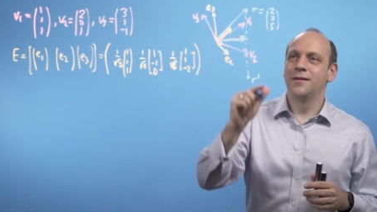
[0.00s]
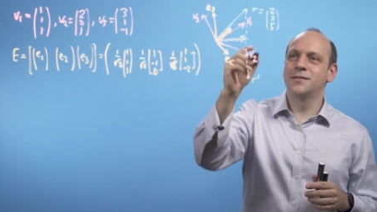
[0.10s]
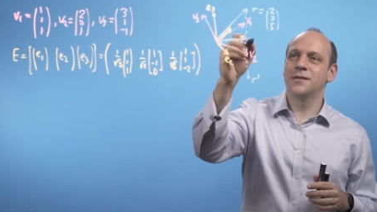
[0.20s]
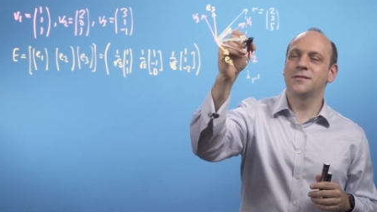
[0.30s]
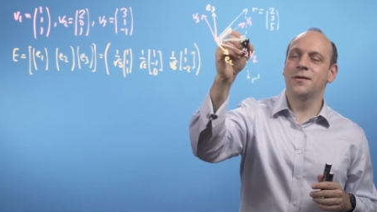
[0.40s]

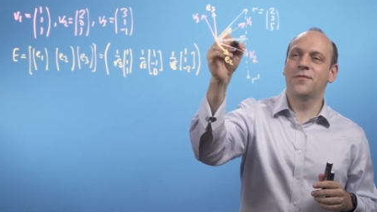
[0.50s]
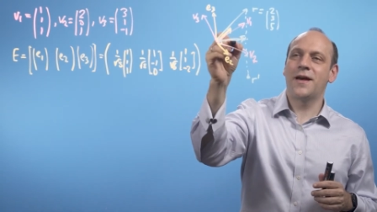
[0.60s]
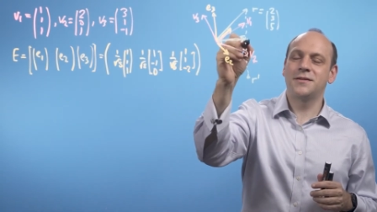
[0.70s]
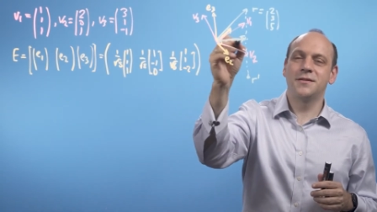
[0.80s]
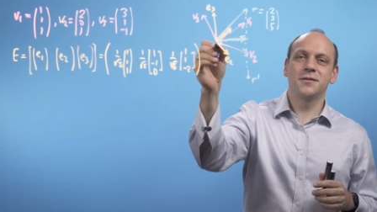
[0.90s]
so some
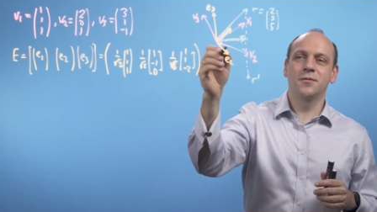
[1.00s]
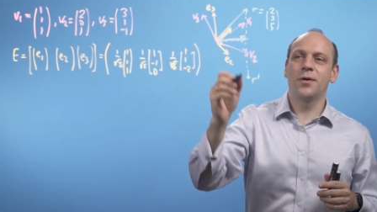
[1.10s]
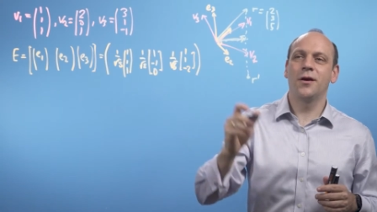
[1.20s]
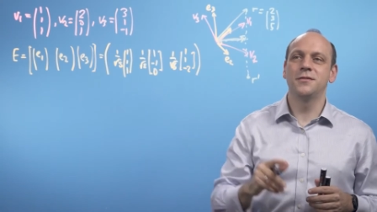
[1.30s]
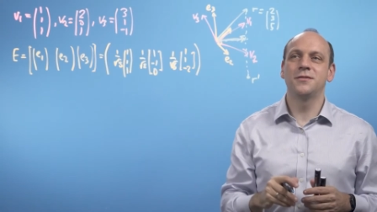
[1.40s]
vector that's
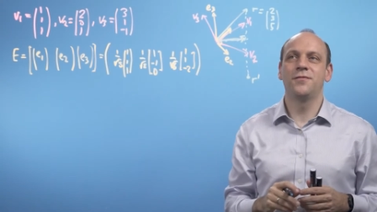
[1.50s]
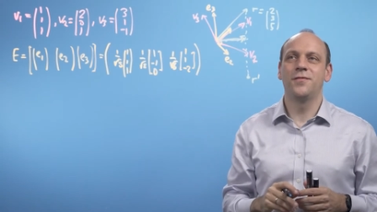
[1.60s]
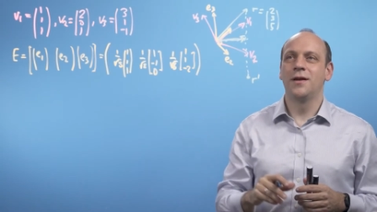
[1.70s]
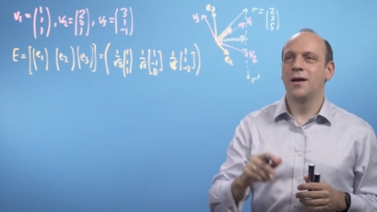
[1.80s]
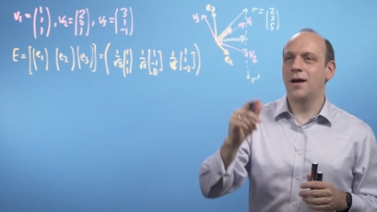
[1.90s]
composed
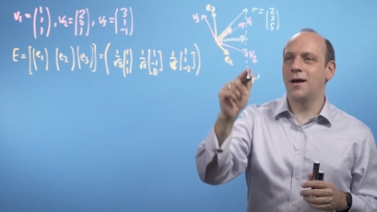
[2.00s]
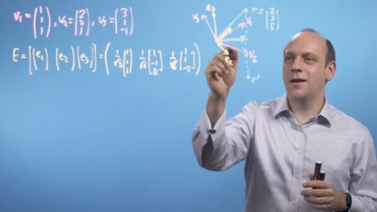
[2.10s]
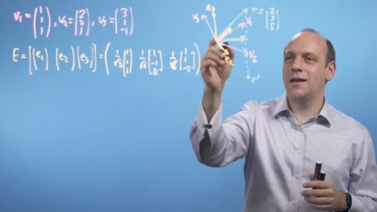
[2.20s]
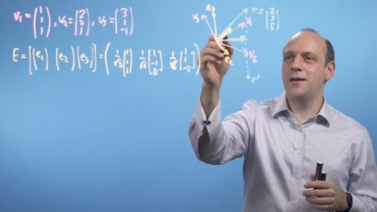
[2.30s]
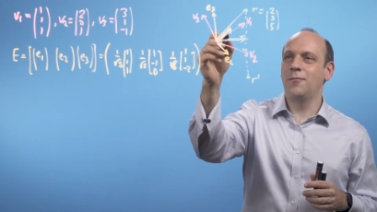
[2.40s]
of
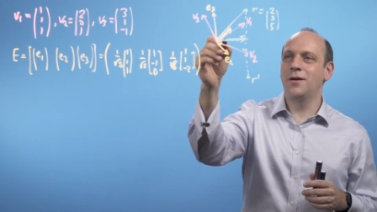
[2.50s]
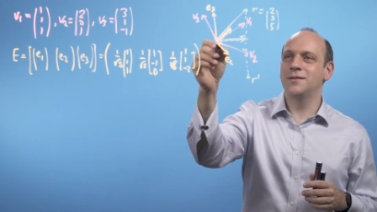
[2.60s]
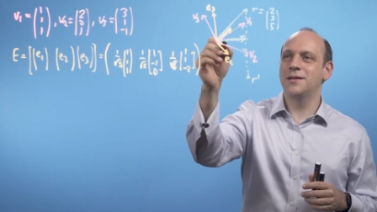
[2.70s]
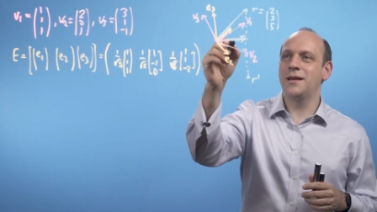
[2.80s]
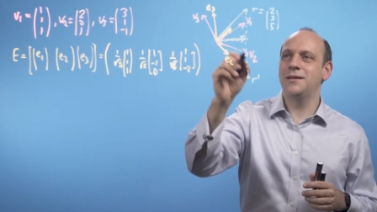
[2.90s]

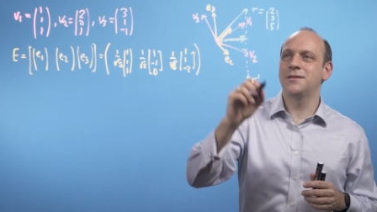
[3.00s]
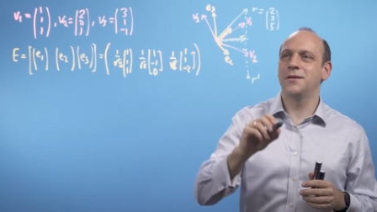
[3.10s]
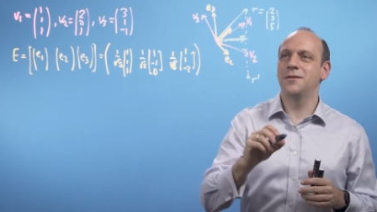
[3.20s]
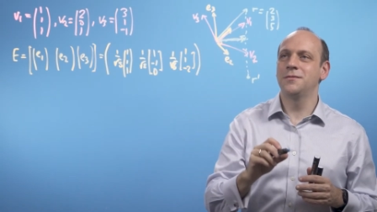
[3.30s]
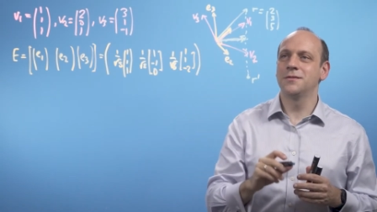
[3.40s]
E1s and
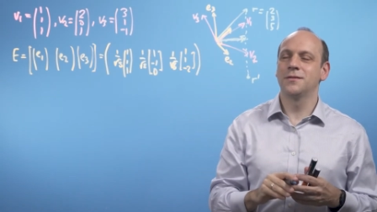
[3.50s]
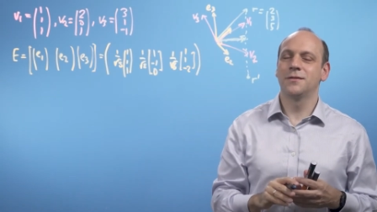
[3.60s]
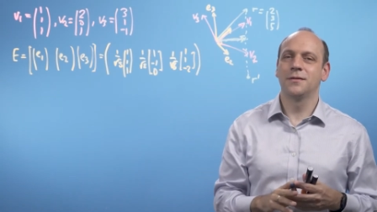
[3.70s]
E2s.